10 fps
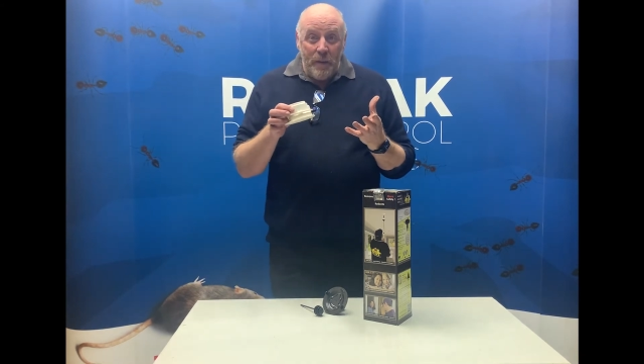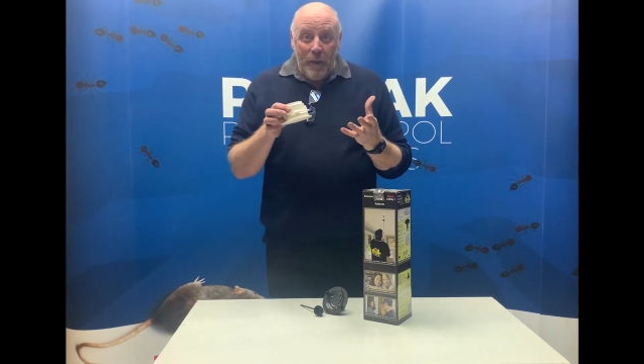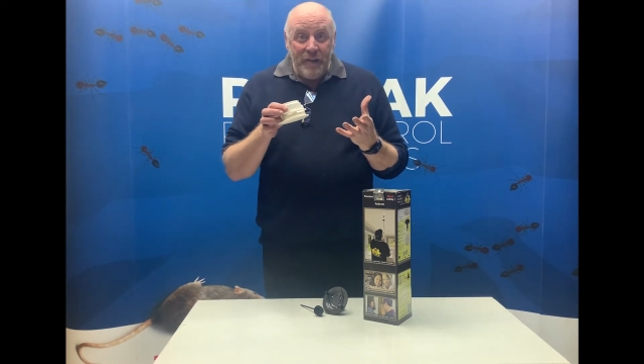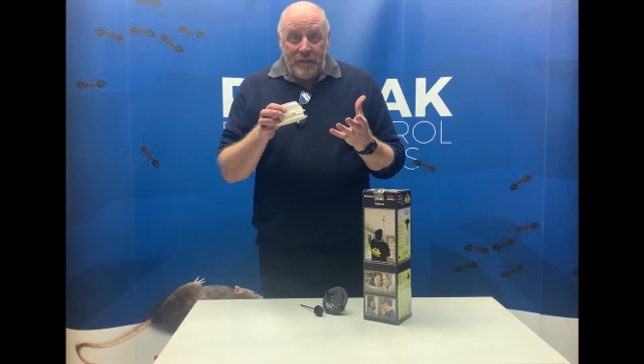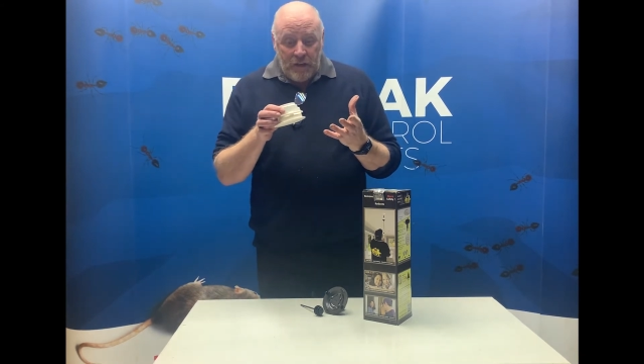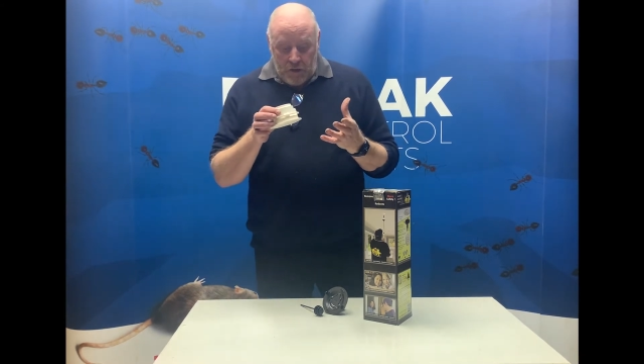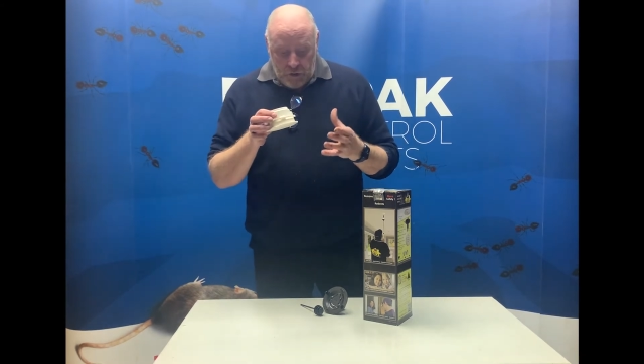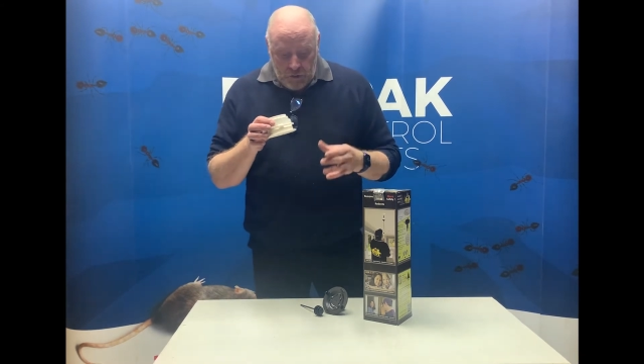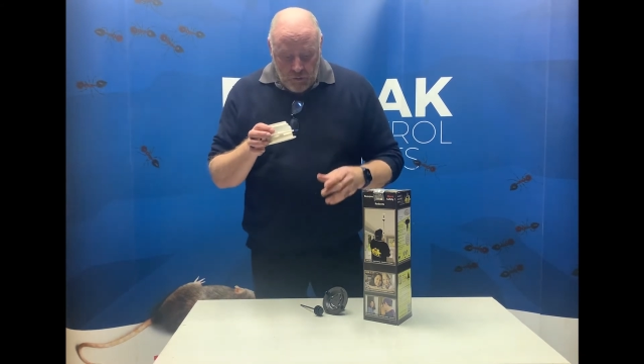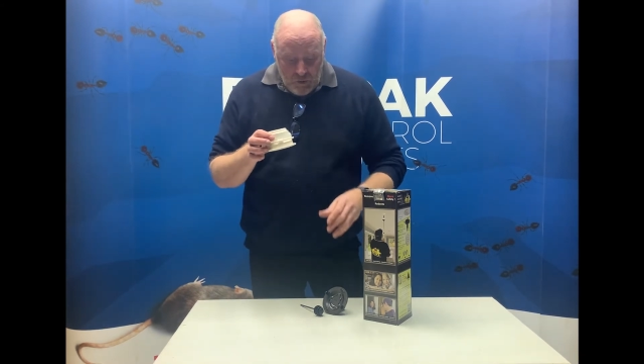bait station,
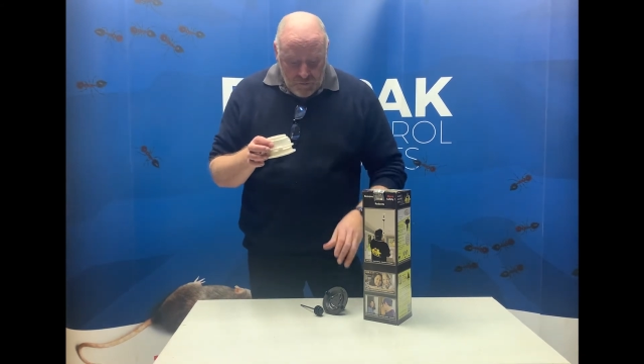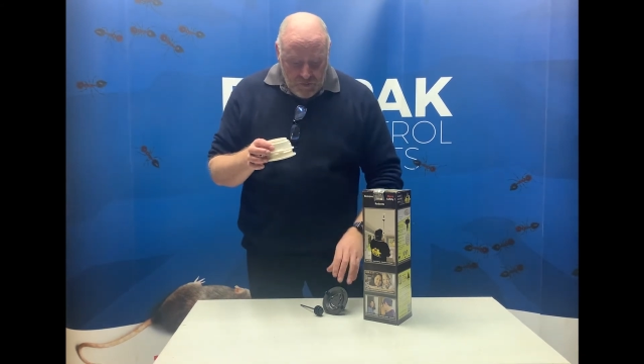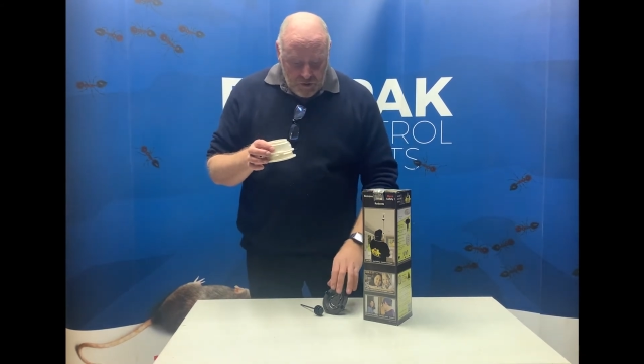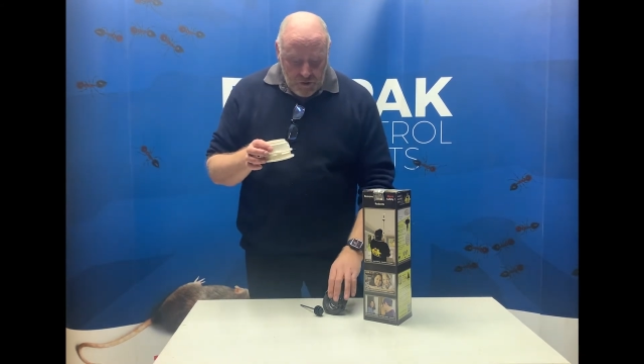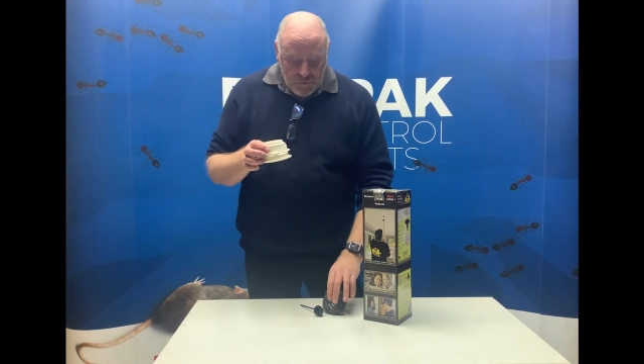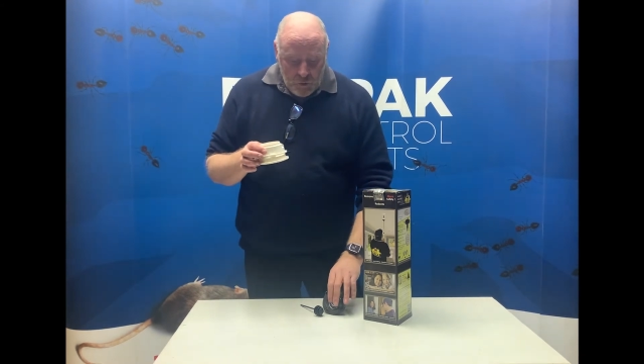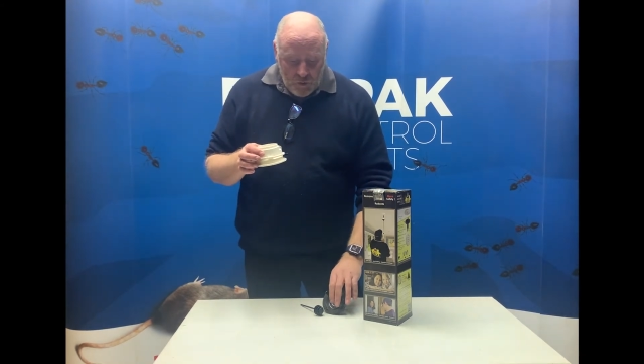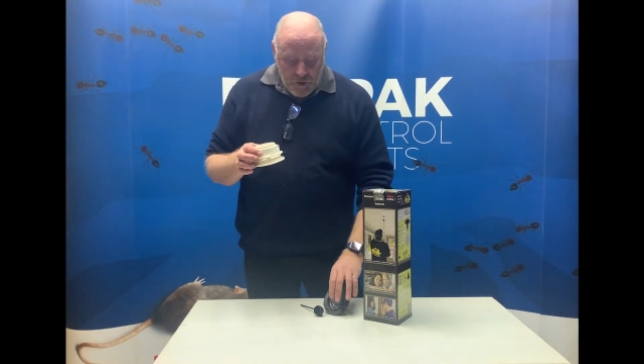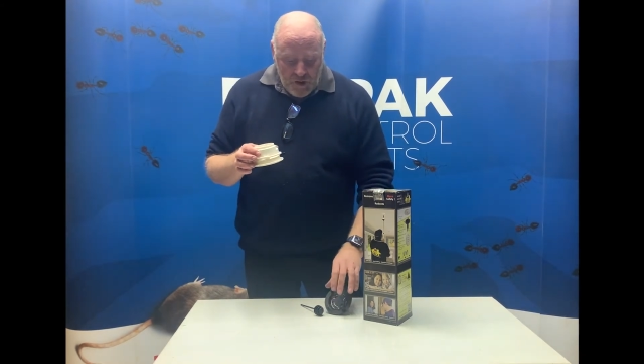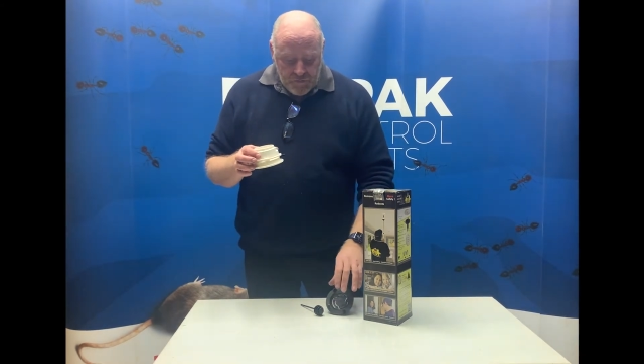effectively. What
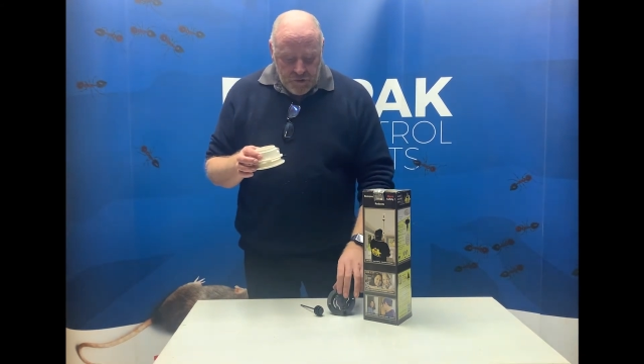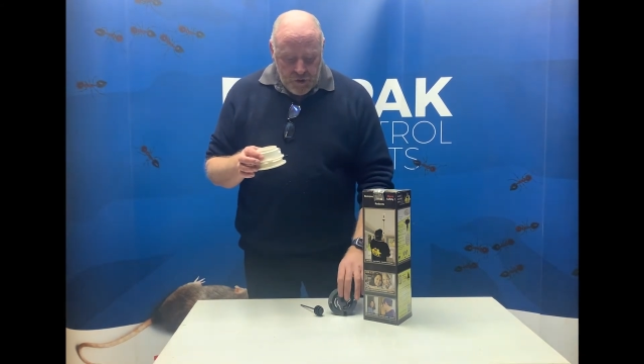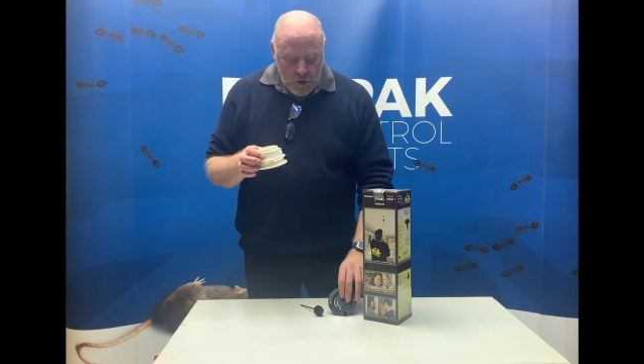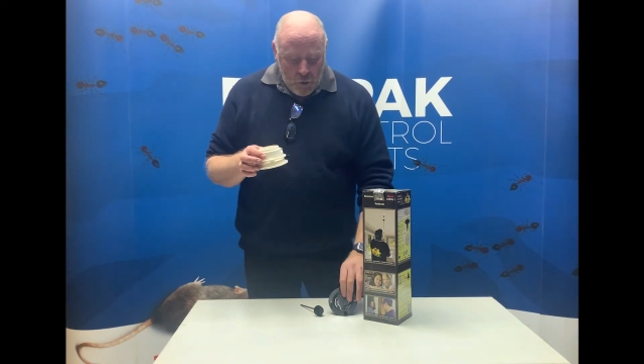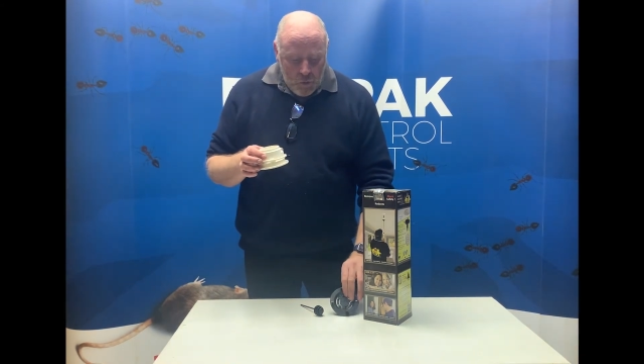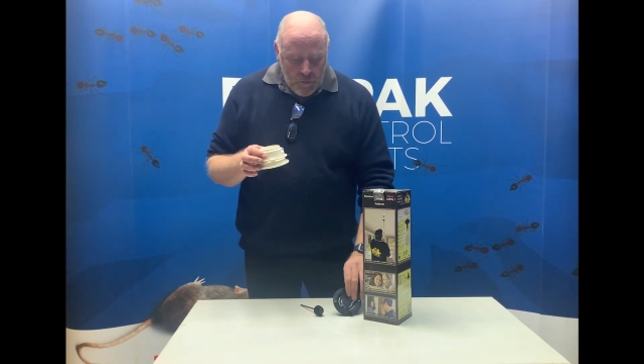you have to do